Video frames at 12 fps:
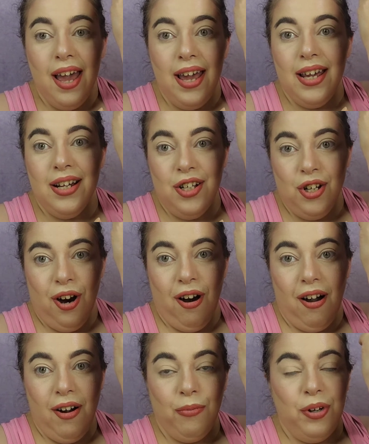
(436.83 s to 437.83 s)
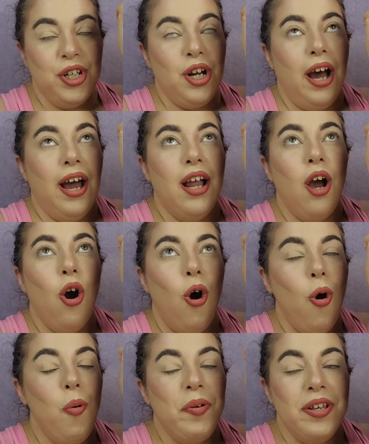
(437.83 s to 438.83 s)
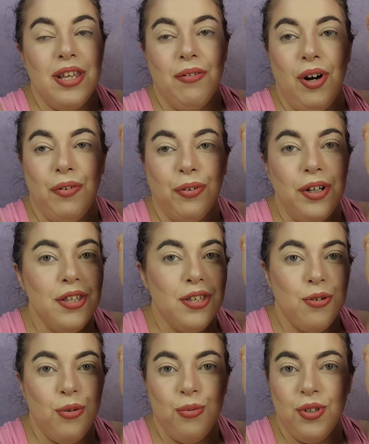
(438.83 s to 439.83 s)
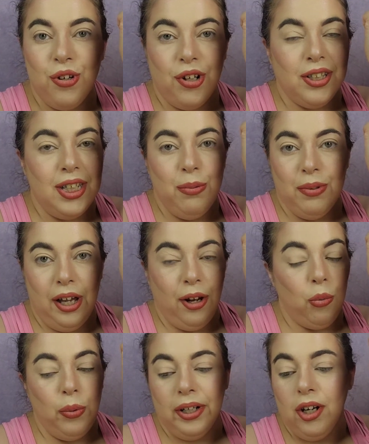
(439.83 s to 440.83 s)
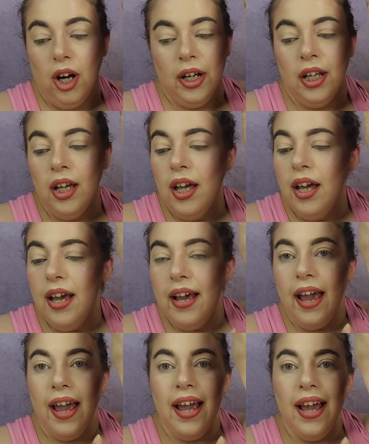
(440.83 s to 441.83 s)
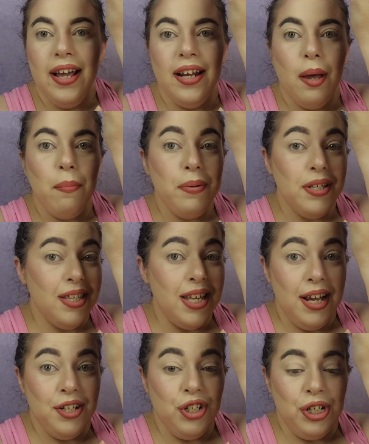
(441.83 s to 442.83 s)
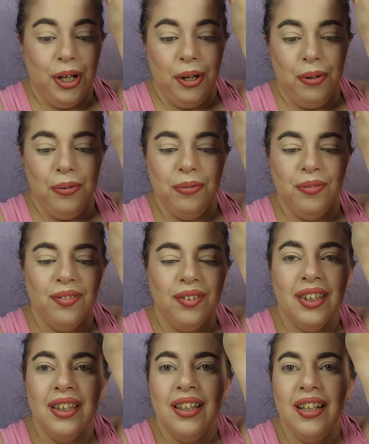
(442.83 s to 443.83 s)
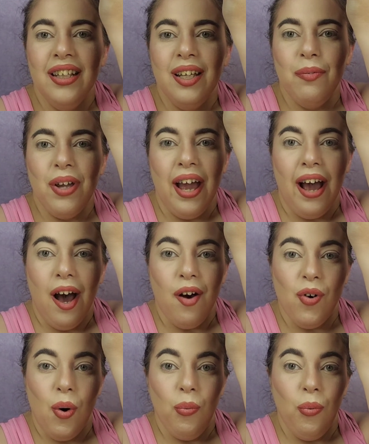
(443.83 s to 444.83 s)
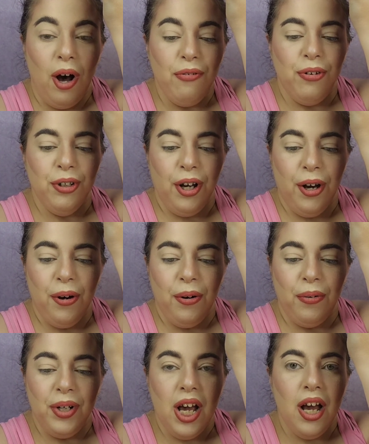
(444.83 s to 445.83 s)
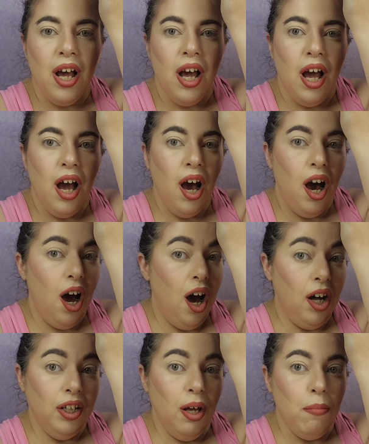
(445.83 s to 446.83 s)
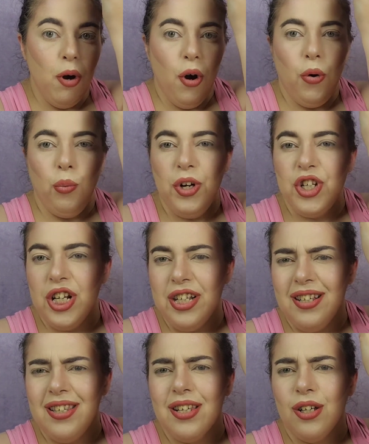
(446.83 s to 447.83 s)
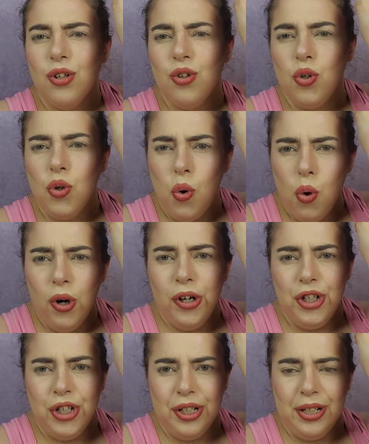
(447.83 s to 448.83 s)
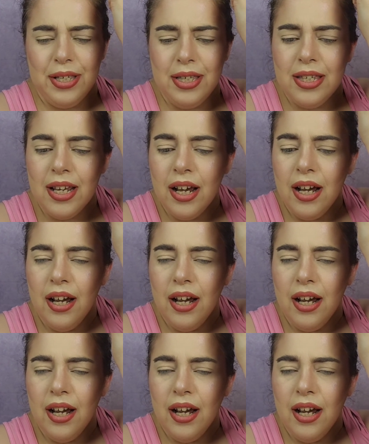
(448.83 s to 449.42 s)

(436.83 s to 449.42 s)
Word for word: Egg Tart, which I hope is a reference to Trixie Without a Wig On, and Pistachio. Then we have waffle cone a la mode, which is gorgeous.